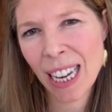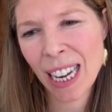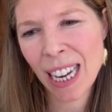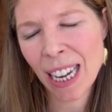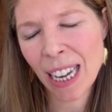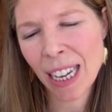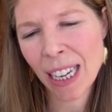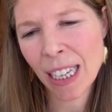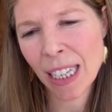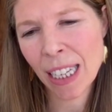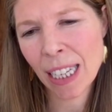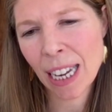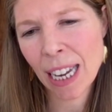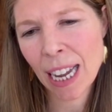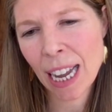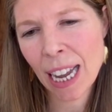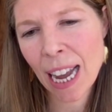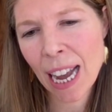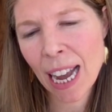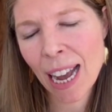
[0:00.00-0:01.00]
And
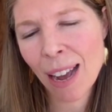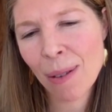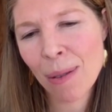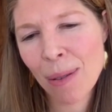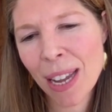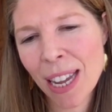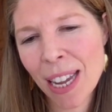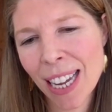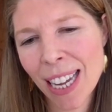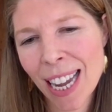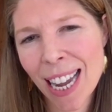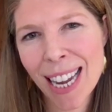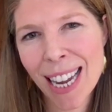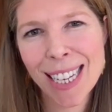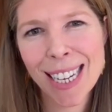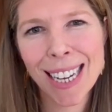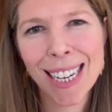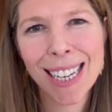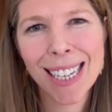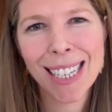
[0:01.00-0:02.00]
how we
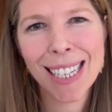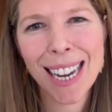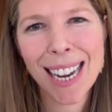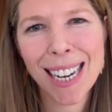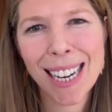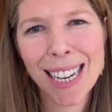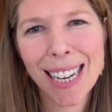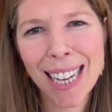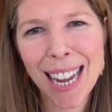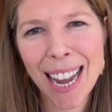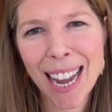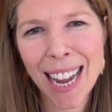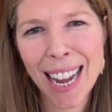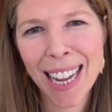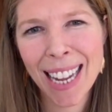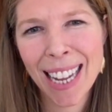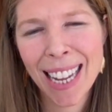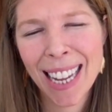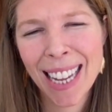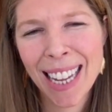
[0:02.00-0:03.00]
engage on a day to
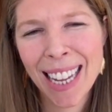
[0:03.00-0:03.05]
day